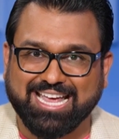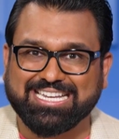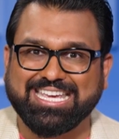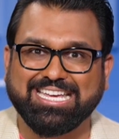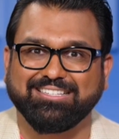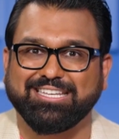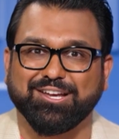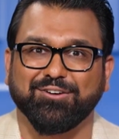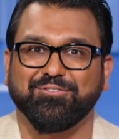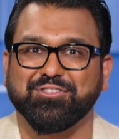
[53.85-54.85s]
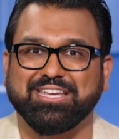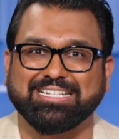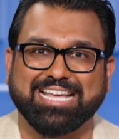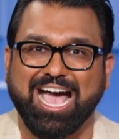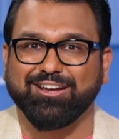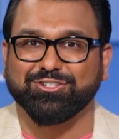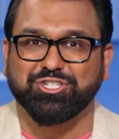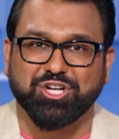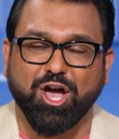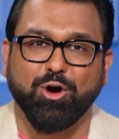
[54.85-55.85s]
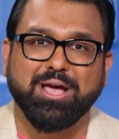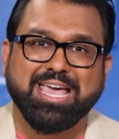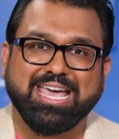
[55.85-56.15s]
and he's here for the entire show.